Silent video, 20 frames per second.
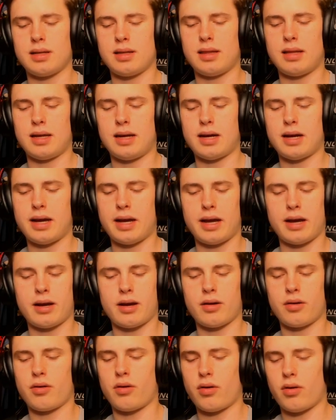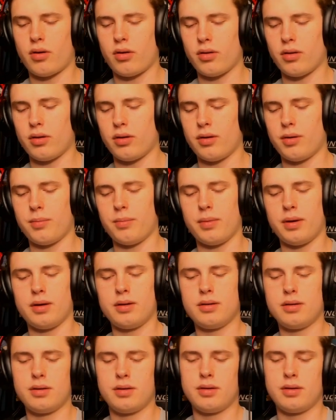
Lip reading: like Golem,